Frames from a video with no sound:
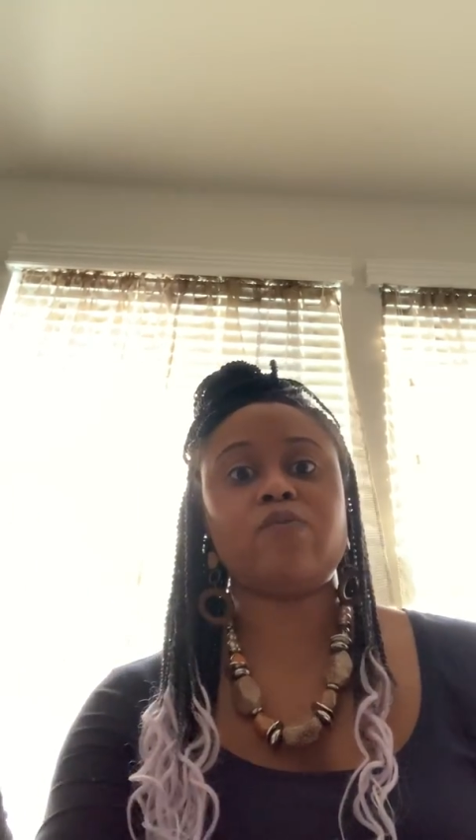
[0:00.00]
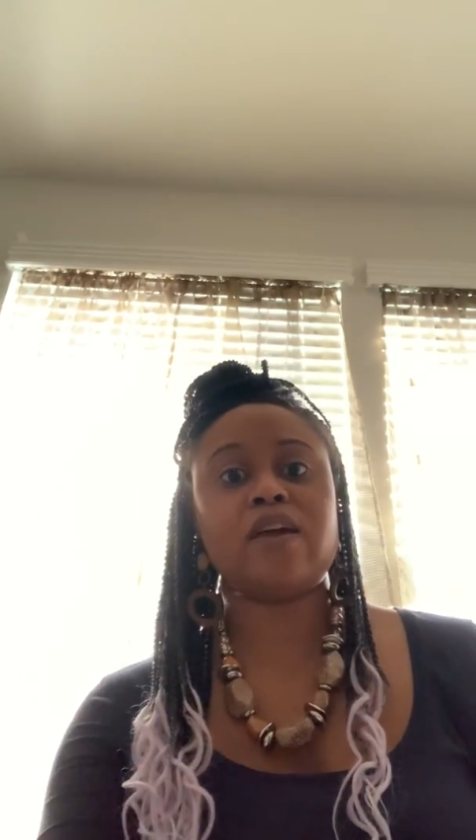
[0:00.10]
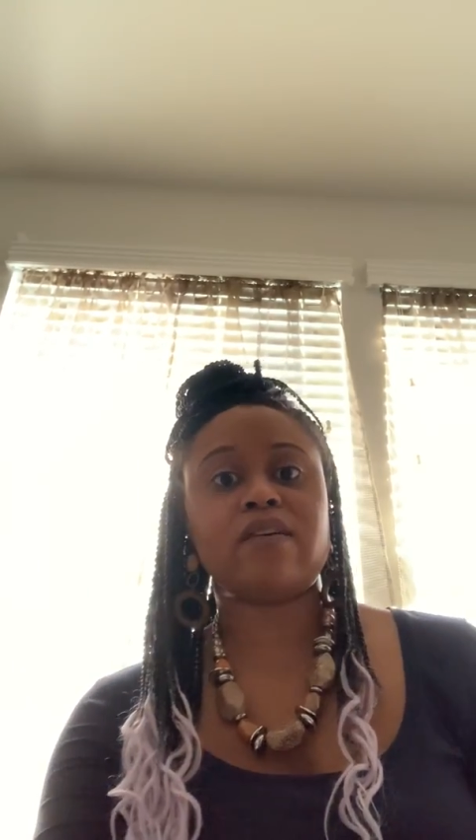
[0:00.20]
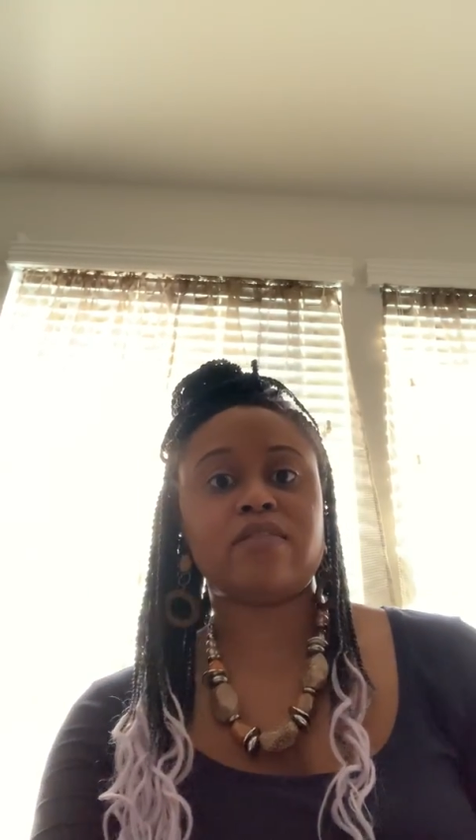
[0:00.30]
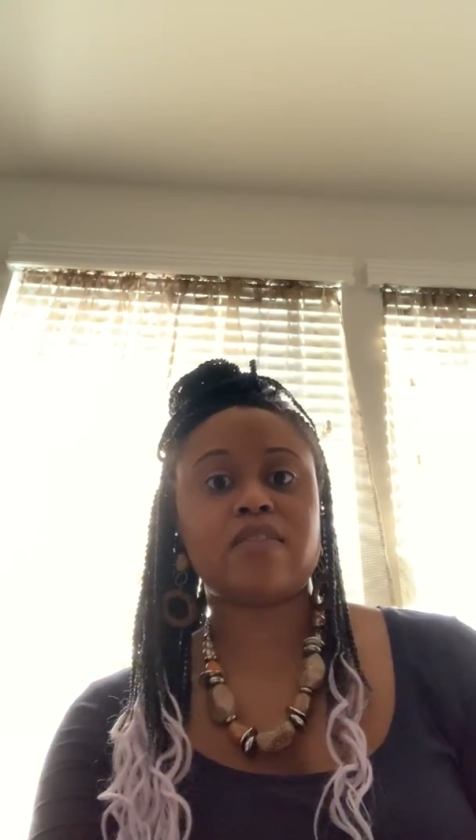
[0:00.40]

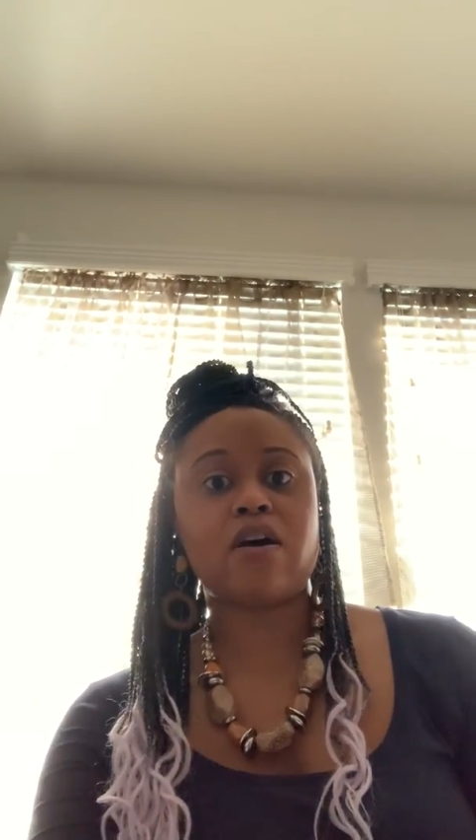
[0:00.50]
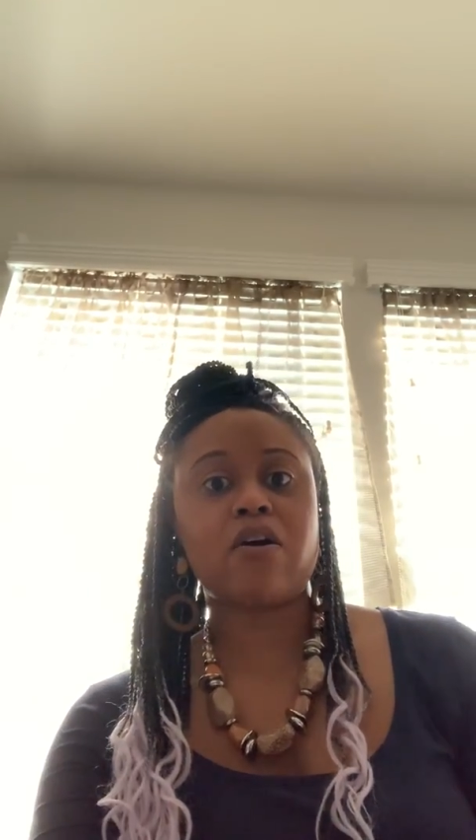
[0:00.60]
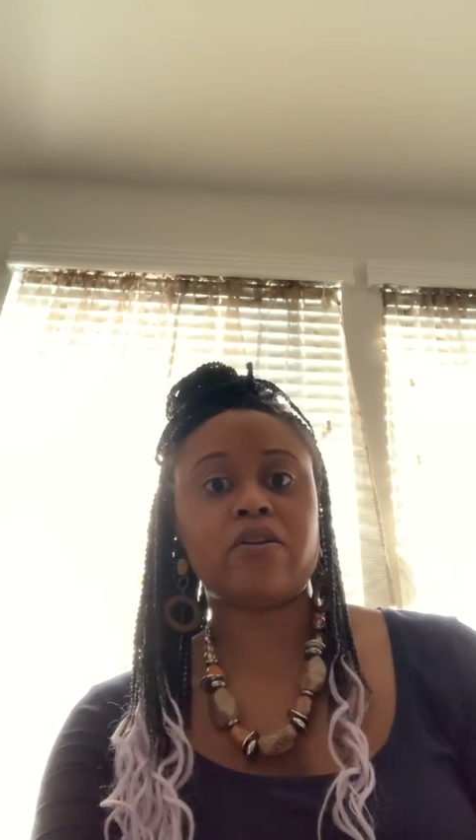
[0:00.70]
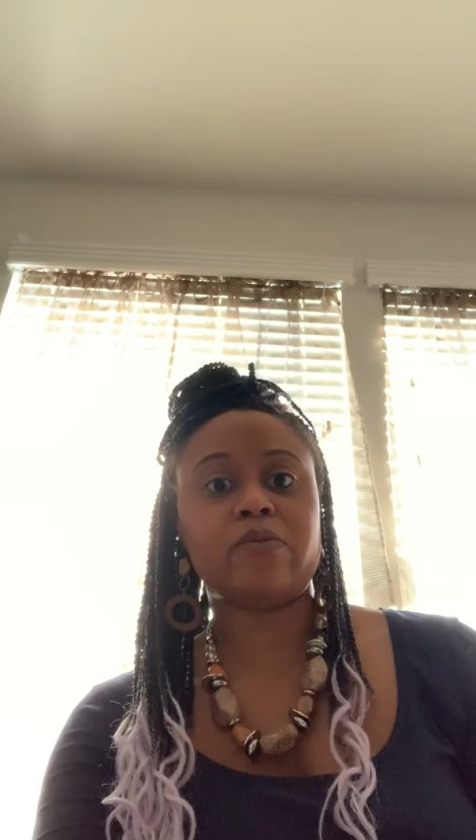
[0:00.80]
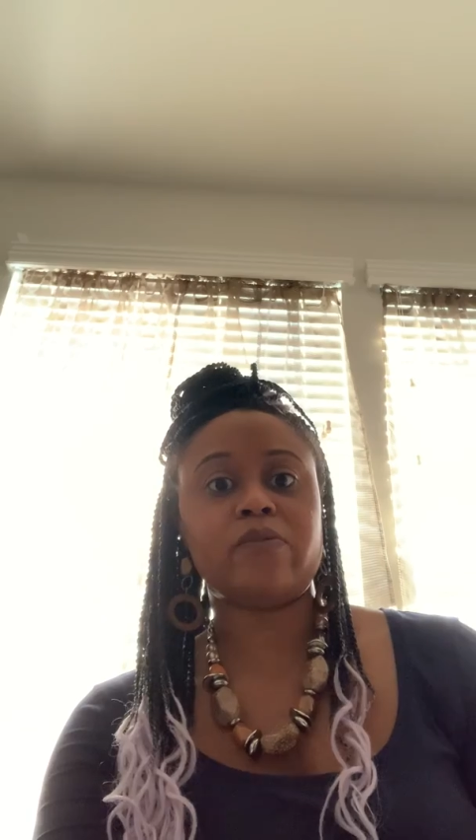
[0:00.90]
with the
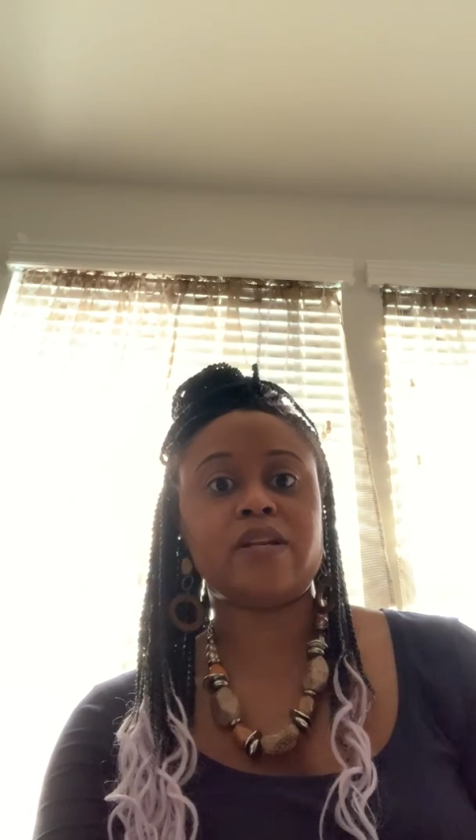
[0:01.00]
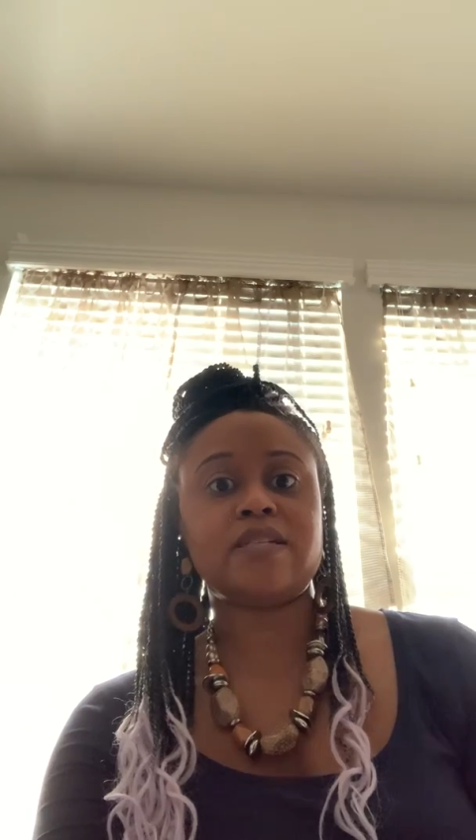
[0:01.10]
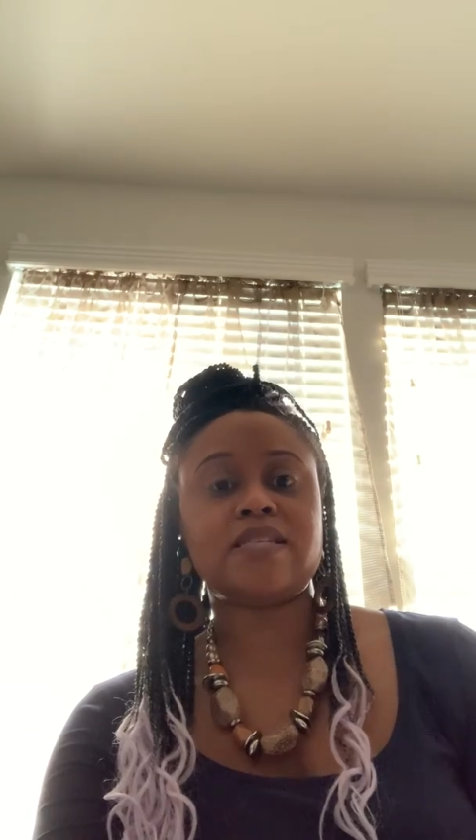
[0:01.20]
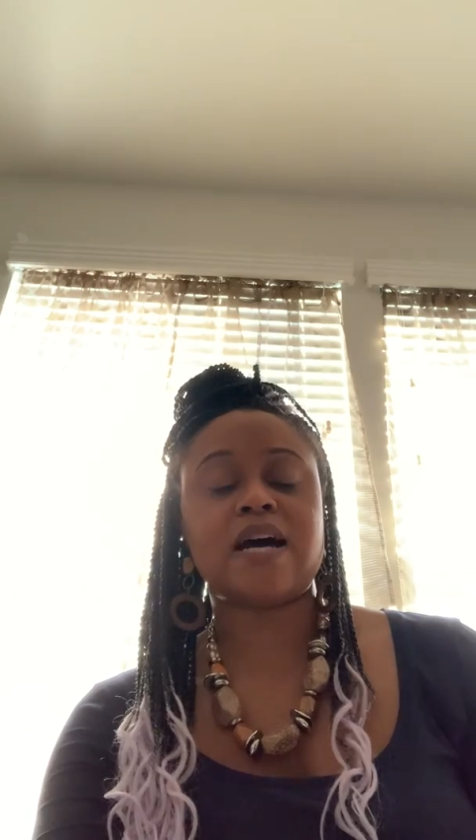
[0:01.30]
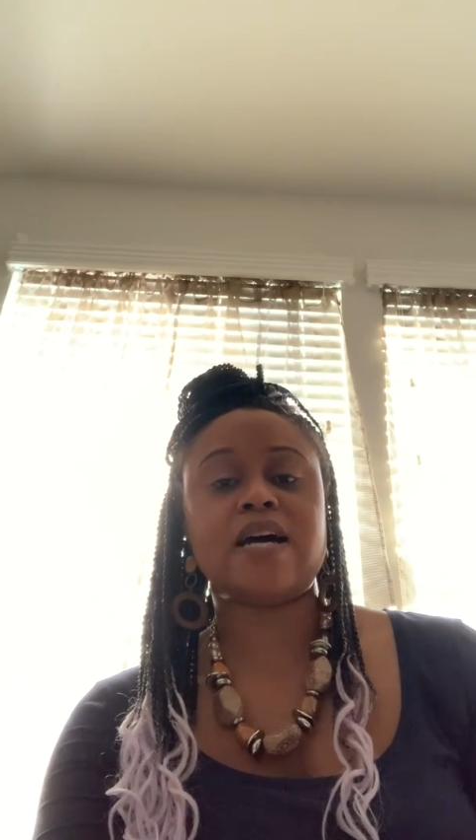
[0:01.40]
Harlem
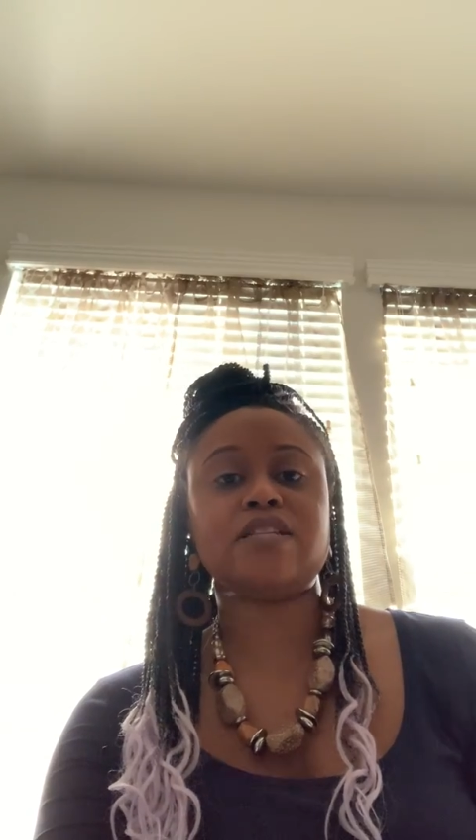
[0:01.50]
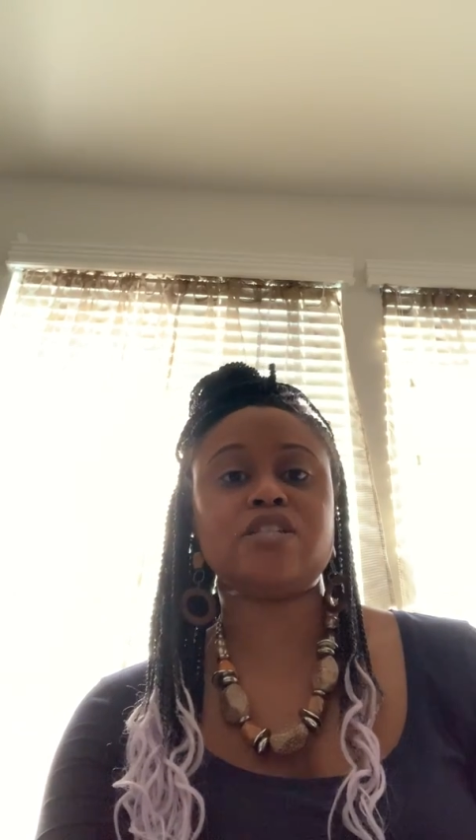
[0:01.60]
Renaissance.